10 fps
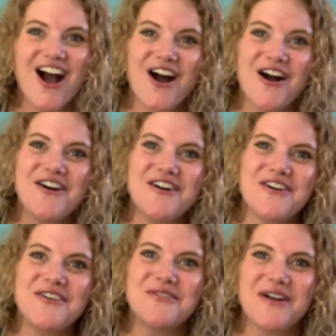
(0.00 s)

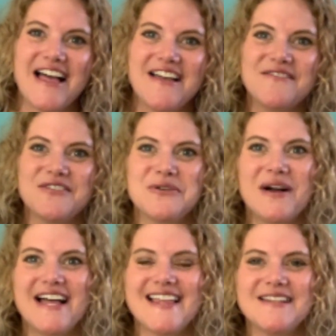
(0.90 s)
Oh,
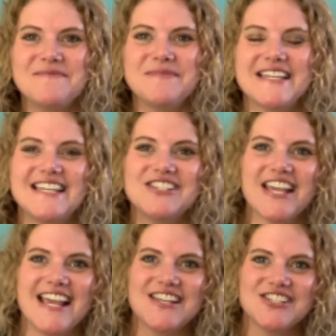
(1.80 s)
everyone, please
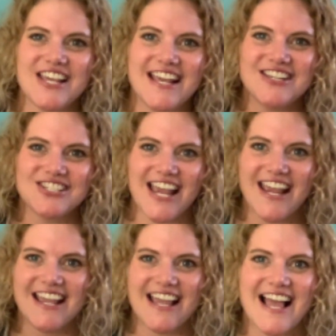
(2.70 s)
shake, shake,
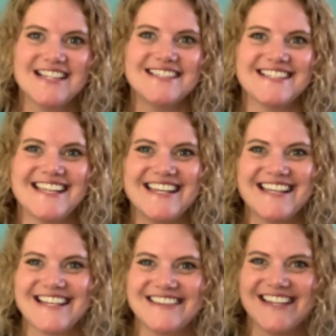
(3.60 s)
shake and
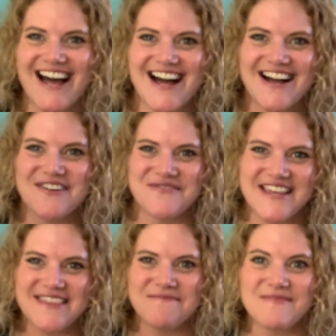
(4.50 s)
sing along
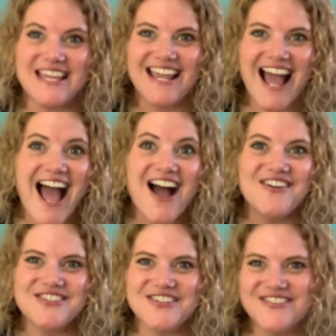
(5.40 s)
with me.
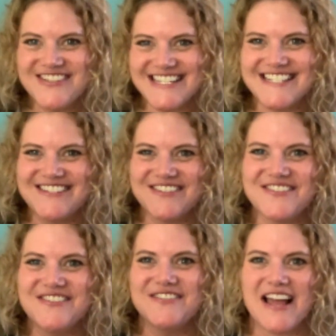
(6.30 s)
How do you
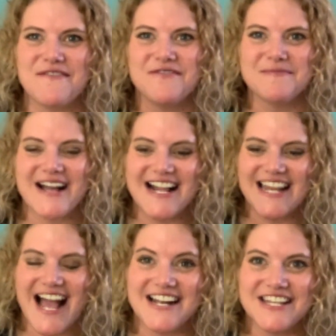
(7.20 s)
do,
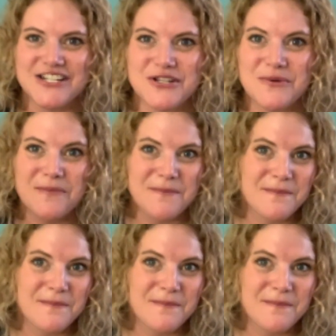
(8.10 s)
everybody? How do you do?